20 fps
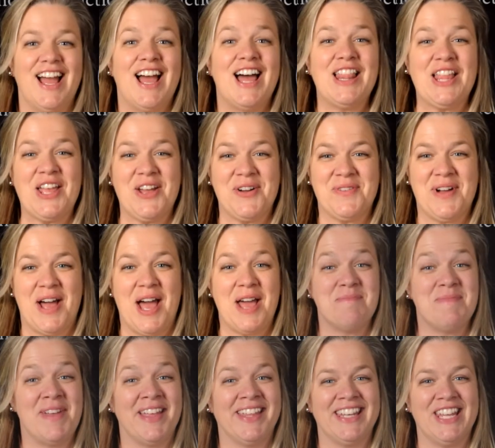Hello,
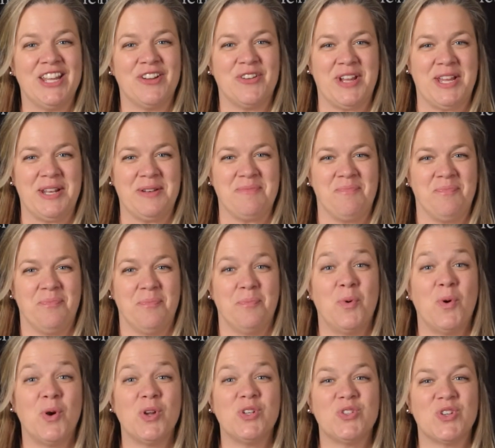I'm Melanie Green,
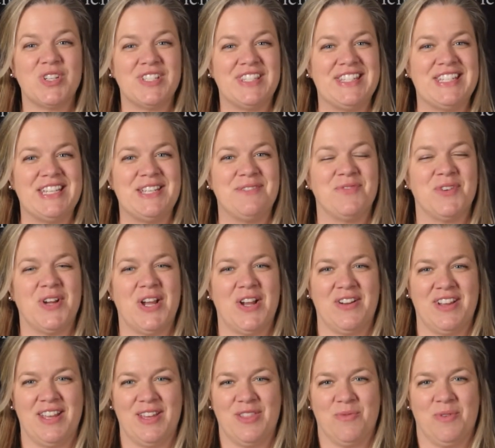board trustee for
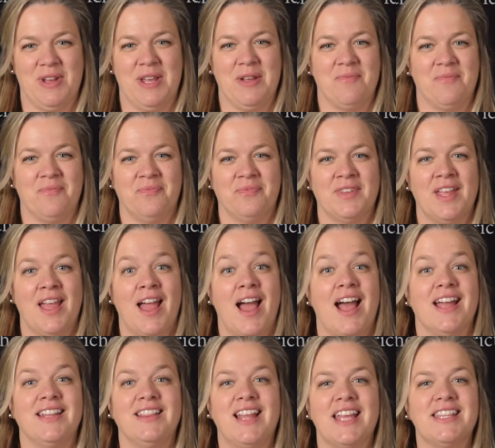Area 3.
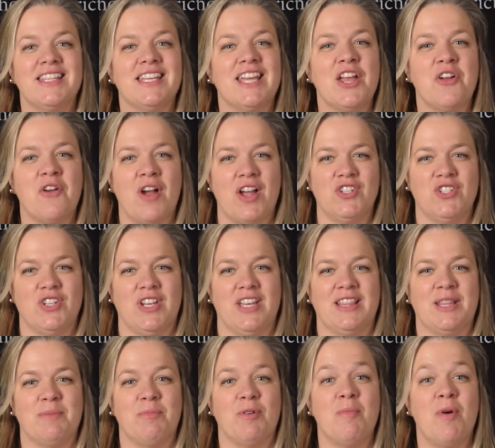I'd like to
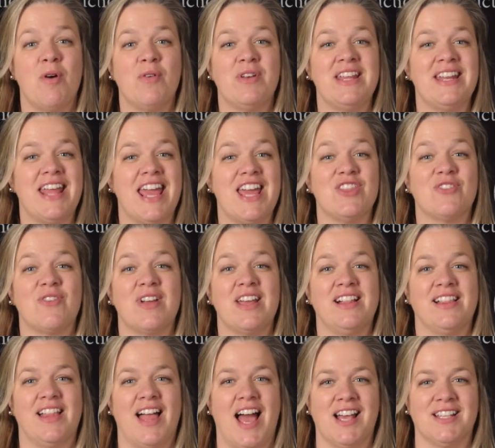congratulate the promoting 8th
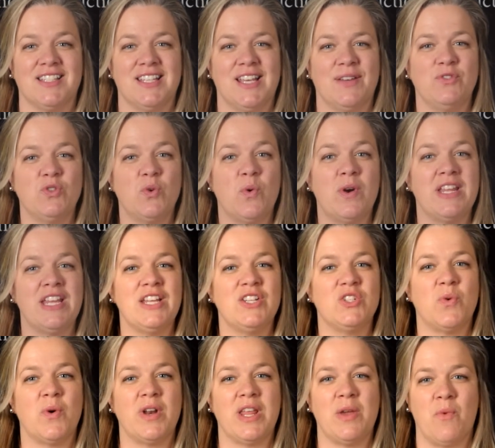grade class of
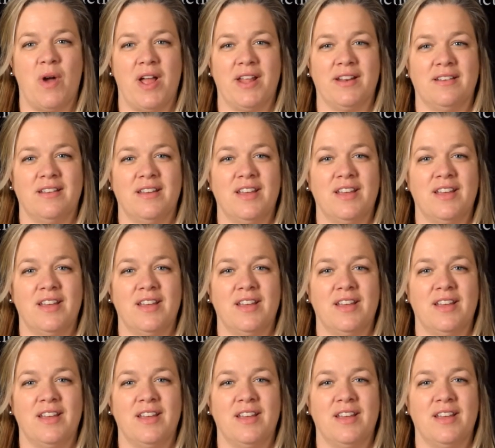2021.